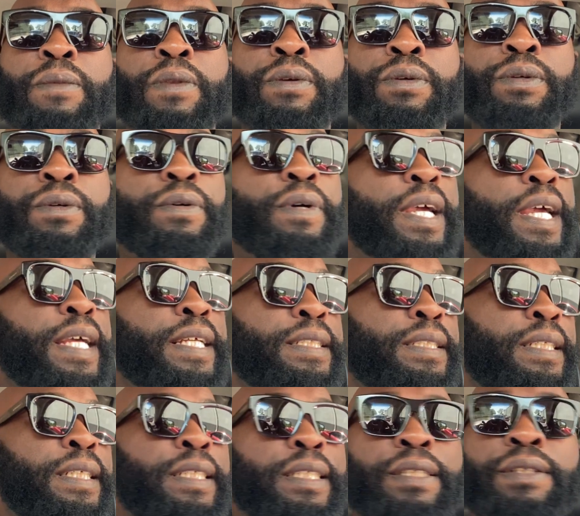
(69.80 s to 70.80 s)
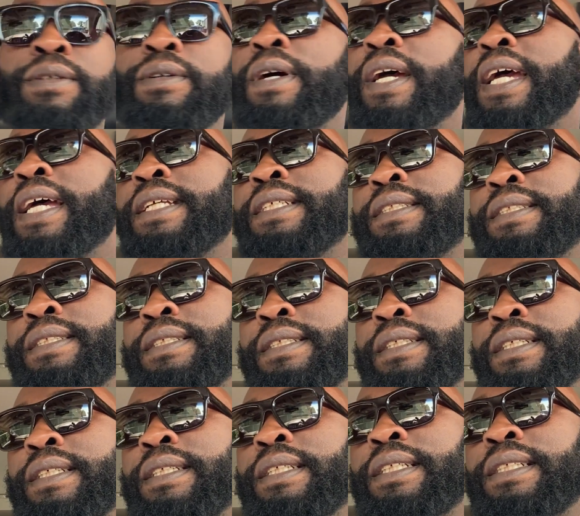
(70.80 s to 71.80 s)
You as
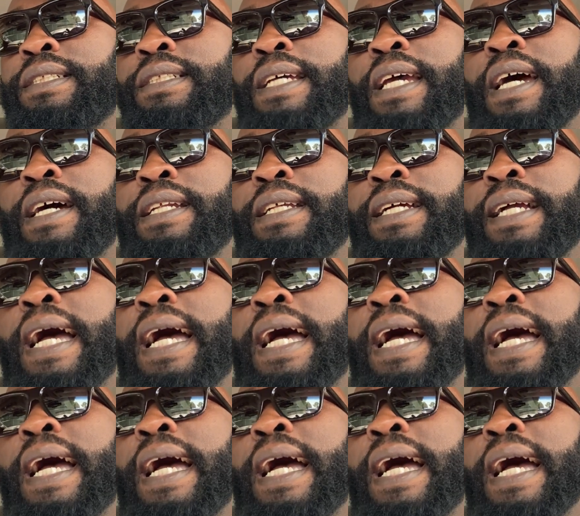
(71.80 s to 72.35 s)
the child of